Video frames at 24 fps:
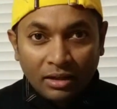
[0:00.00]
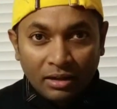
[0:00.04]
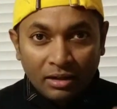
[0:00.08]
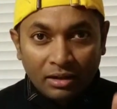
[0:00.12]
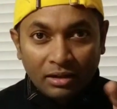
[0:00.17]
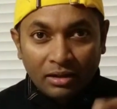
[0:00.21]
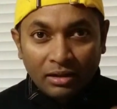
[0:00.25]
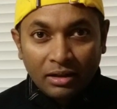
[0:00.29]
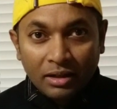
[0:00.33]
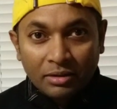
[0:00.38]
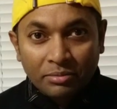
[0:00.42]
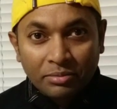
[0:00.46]

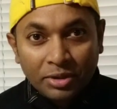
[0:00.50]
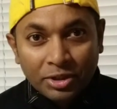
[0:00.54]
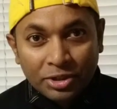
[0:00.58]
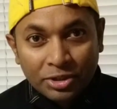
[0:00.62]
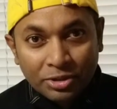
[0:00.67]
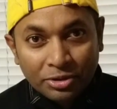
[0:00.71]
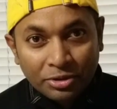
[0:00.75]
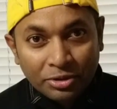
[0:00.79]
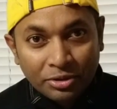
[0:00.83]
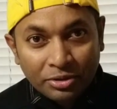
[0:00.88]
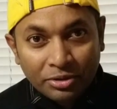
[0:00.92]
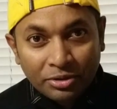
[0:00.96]
Let me
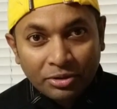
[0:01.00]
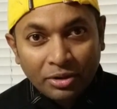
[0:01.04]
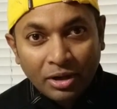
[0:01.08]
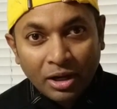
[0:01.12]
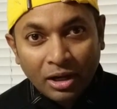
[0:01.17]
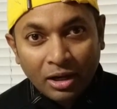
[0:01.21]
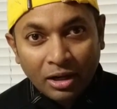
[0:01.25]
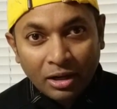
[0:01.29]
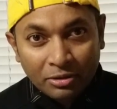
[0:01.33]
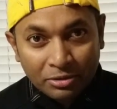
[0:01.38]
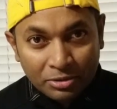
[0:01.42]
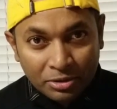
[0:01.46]
show you
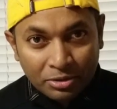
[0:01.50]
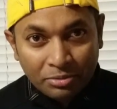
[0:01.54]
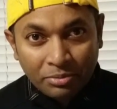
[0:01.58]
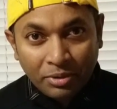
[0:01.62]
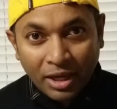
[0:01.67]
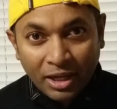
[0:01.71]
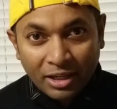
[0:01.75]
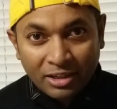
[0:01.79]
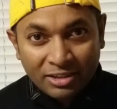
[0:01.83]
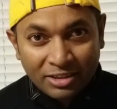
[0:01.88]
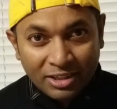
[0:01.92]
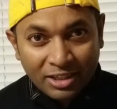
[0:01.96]
how to
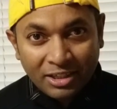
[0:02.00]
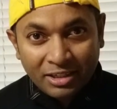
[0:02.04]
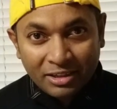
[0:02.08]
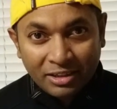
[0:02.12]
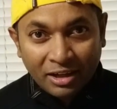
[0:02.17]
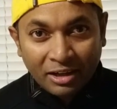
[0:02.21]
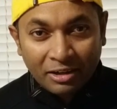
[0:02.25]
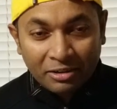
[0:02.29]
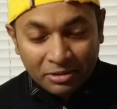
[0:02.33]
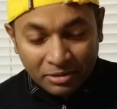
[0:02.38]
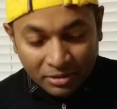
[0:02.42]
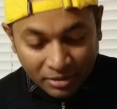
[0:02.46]
make tea
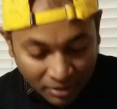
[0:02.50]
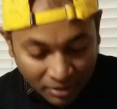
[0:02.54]
now.